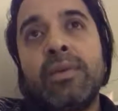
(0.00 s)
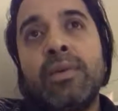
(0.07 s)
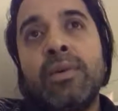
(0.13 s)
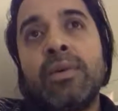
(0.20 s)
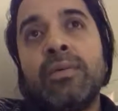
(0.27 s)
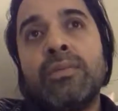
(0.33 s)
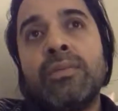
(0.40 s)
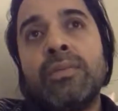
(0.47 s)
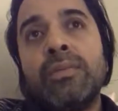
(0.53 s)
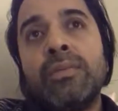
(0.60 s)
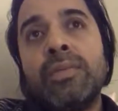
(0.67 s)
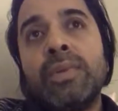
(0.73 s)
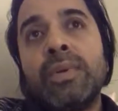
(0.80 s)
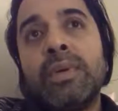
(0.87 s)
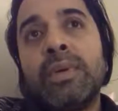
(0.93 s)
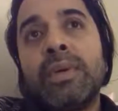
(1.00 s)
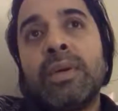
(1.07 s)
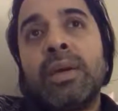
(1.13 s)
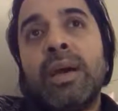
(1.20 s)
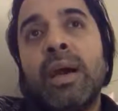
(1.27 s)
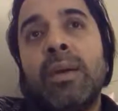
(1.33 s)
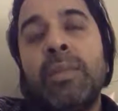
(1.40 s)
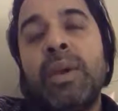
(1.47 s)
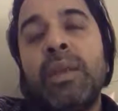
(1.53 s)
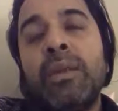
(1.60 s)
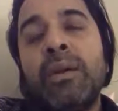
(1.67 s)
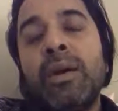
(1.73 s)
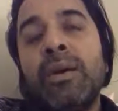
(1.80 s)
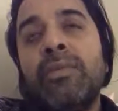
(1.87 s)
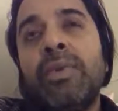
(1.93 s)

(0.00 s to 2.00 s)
So I mean,